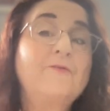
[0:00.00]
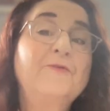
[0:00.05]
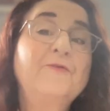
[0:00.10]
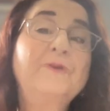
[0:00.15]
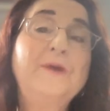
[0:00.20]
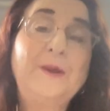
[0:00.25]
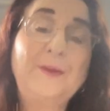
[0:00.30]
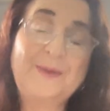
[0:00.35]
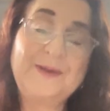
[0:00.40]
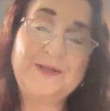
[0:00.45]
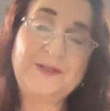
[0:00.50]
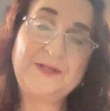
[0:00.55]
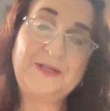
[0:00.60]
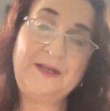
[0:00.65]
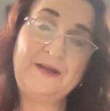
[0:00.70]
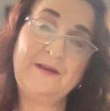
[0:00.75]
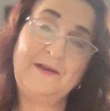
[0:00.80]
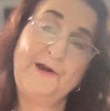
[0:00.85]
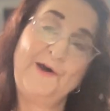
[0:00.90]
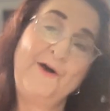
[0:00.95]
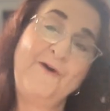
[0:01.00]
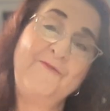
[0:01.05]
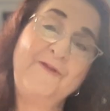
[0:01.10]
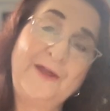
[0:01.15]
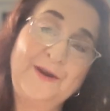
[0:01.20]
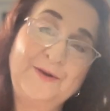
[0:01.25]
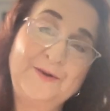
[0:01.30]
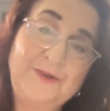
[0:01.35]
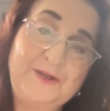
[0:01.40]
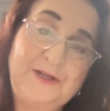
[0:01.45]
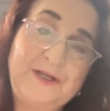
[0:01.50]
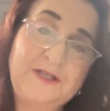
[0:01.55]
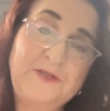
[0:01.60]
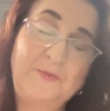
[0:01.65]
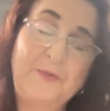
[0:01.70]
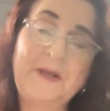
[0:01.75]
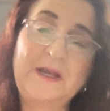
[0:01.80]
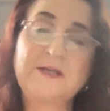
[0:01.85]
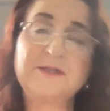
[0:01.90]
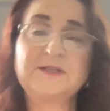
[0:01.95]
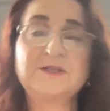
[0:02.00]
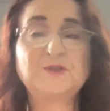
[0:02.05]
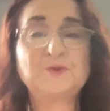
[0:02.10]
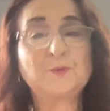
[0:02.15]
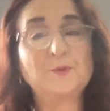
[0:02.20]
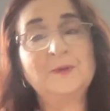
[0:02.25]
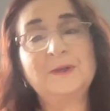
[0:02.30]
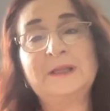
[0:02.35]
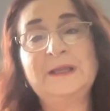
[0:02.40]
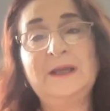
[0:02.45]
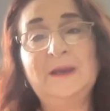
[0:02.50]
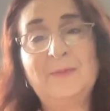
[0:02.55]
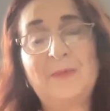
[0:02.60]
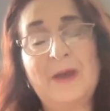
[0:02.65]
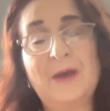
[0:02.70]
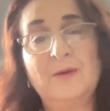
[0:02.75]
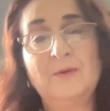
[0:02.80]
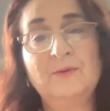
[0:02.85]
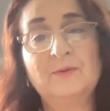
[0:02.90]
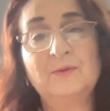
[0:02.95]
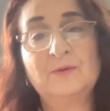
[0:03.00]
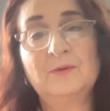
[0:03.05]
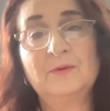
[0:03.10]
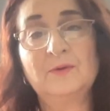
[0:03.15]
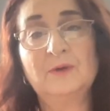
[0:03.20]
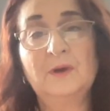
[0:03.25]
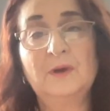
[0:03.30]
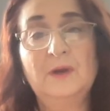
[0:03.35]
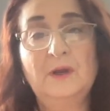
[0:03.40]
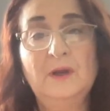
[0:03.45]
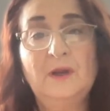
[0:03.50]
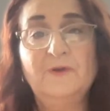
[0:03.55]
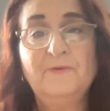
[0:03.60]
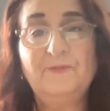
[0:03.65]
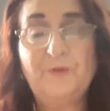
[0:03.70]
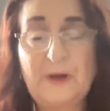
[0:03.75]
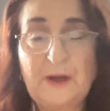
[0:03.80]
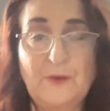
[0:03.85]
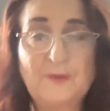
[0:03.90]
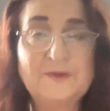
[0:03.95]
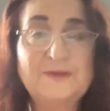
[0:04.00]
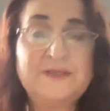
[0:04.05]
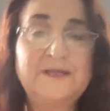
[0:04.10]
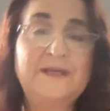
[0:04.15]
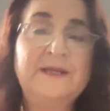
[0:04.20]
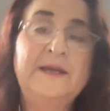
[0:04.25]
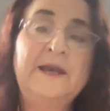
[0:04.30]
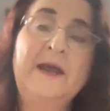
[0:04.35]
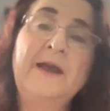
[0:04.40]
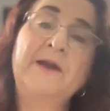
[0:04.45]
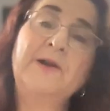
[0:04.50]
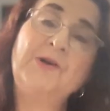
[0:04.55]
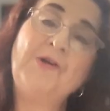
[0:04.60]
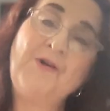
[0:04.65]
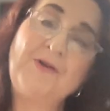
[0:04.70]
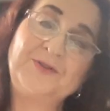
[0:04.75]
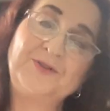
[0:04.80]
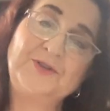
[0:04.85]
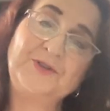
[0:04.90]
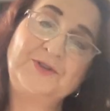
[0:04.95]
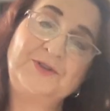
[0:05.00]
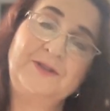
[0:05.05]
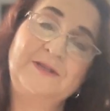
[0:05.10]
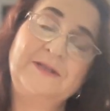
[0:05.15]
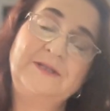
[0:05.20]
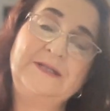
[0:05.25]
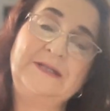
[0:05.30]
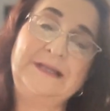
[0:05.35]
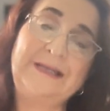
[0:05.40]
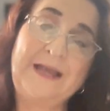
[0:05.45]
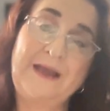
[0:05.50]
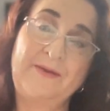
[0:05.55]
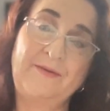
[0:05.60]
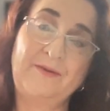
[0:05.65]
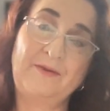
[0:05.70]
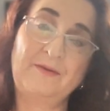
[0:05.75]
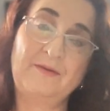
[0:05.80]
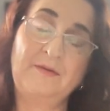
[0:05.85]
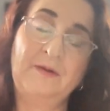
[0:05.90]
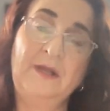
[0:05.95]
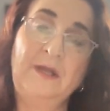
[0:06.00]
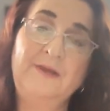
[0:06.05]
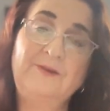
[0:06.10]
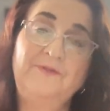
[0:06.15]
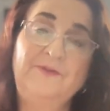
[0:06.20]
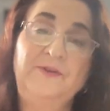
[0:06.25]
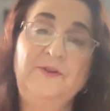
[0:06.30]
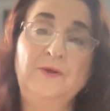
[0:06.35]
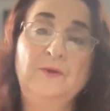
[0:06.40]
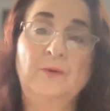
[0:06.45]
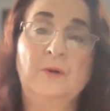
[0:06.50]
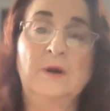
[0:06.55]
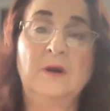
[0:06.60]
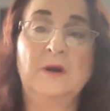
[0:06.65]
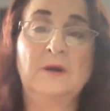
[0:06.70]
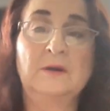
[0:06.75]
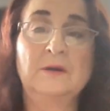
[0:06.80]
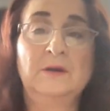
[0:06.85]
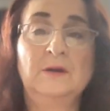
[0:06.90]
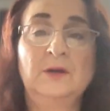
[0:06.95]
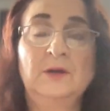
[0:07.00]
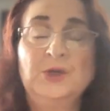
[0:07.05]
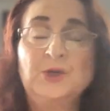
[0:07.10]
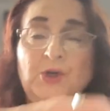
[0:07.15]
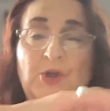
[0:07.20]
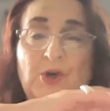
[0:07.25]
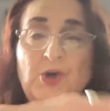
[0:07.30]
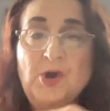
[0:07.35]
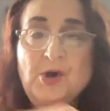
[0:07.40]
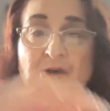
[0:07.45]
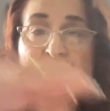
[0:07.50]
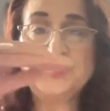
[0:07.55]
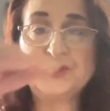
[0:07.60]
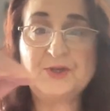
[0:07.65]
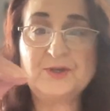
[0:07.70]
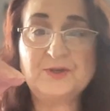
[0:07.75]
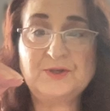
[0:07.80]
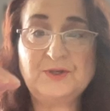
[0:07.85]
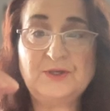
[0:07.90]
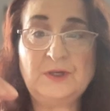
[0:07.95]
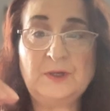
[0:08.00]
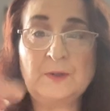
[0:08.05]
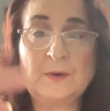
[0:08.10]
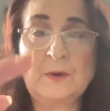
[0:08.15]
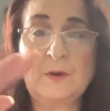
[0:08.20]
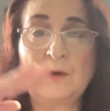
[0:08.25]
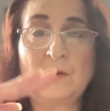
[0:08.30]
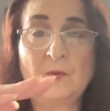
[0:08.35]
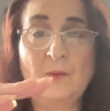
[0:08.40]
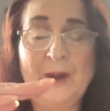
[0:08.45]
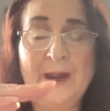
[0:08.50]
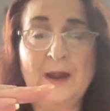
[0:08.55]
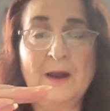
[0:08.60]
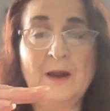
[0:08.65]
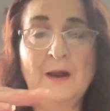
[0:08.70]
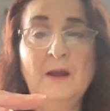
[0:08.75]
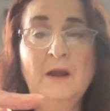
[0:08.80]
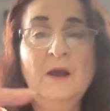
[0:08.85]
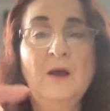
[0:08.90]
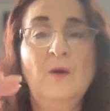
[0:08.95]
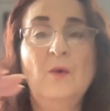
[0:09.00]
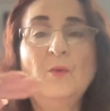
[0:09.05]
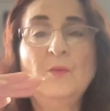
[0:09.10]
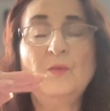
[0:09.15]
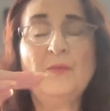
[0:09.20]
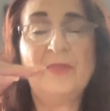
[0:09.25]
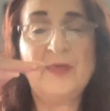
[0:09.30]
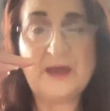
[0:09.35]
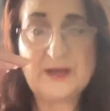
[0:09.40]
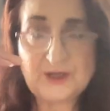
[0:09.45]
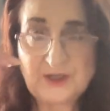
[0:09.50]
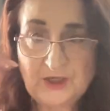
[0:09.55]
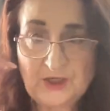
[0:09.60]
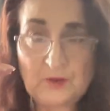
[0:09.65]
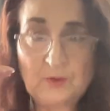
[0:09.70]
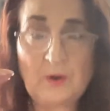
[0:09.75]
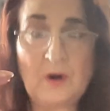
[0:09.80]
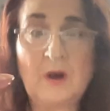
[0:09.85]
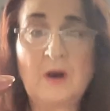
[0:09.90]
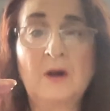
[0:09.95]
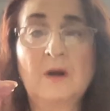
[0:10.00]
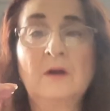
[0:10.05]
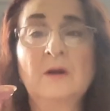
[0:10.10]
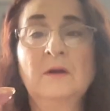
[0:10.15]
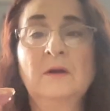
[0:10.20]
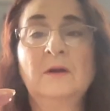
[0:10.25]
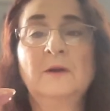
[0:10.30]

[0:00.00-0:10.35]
frequency of energies, because it's really about frequency and consciousness together. If you are conscious, you are aware that you are